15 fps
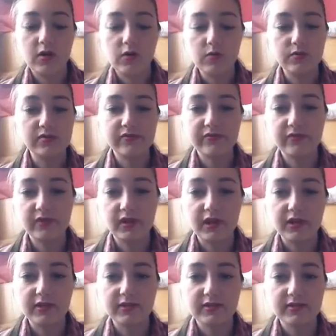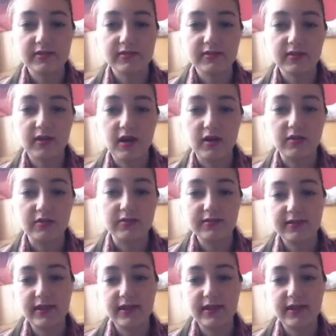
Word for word: all different like coloured